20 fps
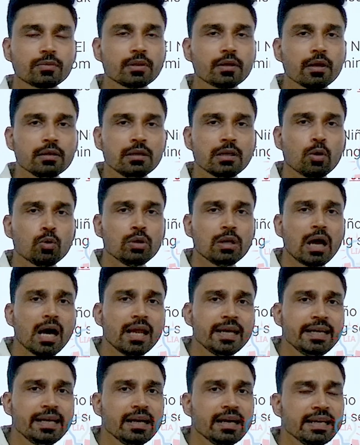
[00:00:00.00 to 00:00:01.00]
Now La
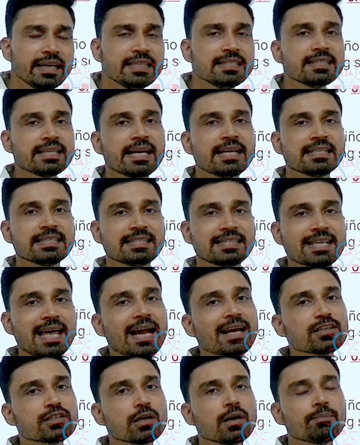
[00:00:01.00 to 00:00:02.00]
Nina is
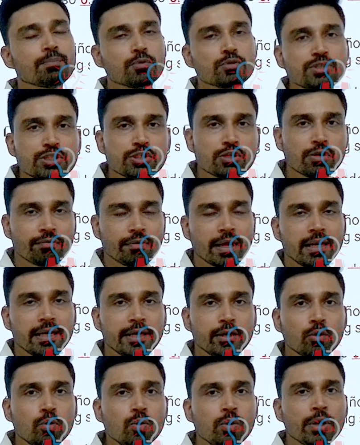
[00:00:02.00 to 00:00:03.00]
exact opposite of El
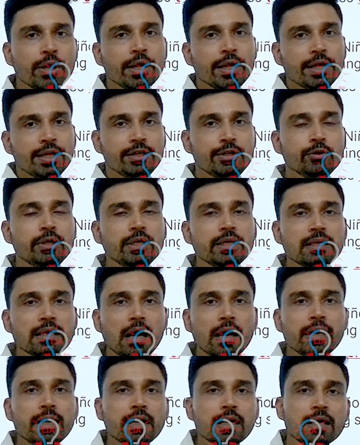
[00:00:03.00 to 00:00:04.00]
Nino. During
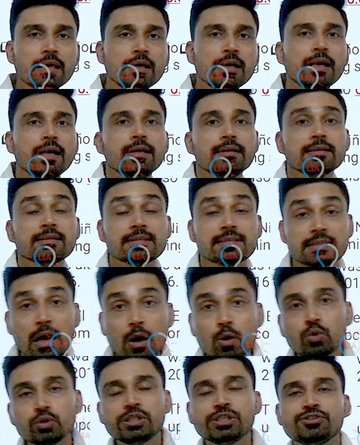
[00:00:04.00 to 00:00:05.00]
La Nina, the
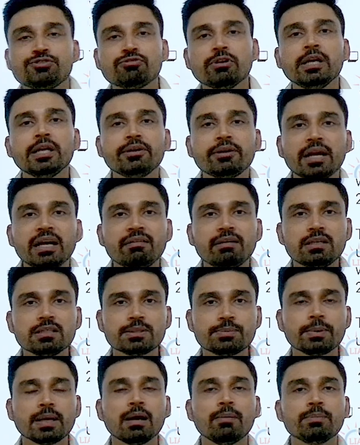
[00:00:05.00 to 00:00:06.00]
southeasterly trade winds
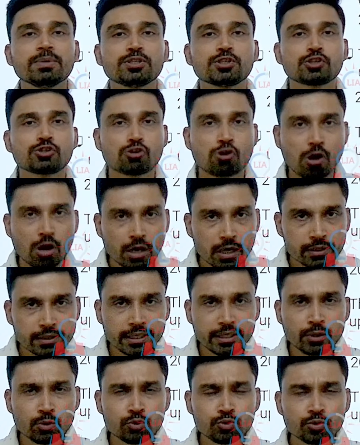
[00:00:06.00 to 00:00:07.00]
become stronger
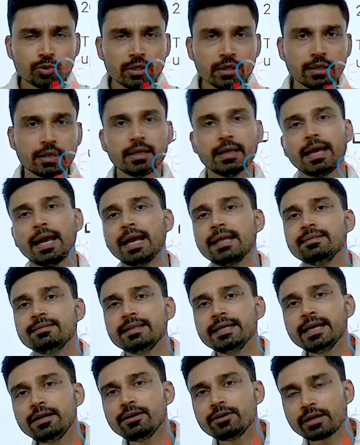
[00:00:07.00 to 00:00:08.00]
than usual and
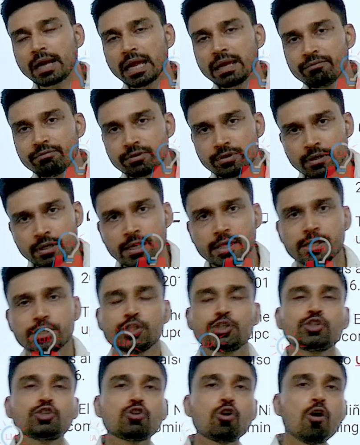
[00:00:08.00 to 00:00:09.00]
they drive
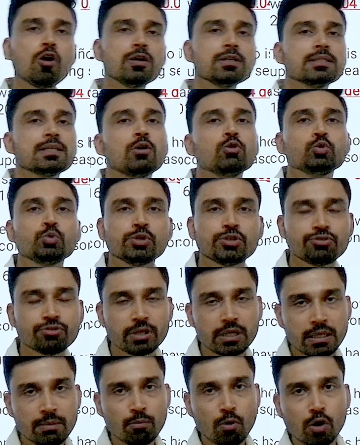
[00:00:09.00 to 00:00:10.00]
strong
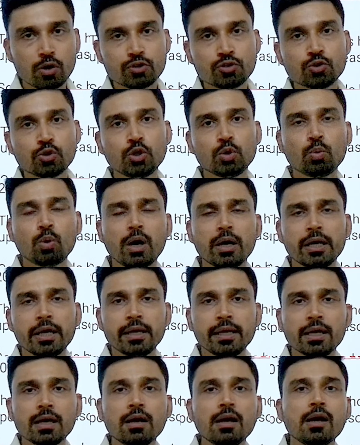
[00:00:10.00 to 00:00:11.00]
southwesterly monsoon toward
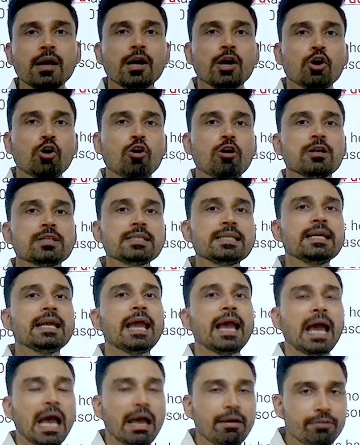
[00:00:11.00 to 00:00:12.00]
India, causing
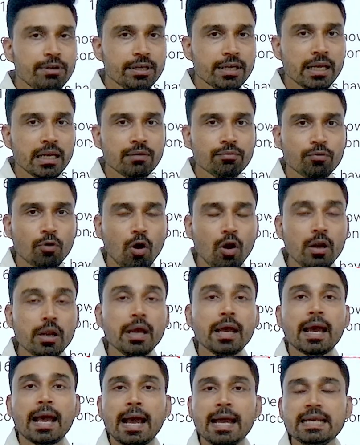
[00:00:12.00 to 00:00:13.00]
heavy rainfall
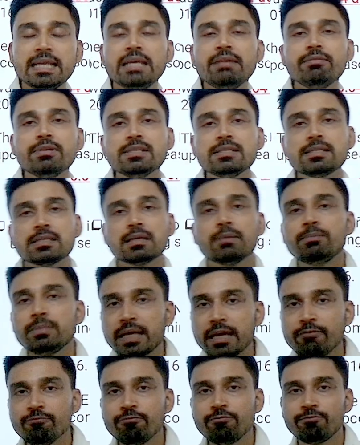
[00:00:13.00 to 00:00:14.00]
and even
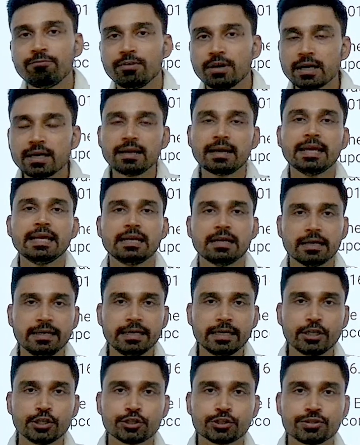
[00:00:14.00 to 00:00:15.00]
sometimes flood like
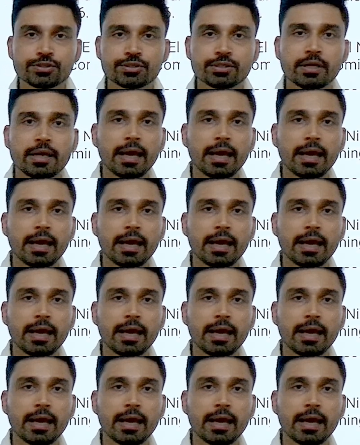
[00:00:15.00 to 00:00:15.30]
conditions.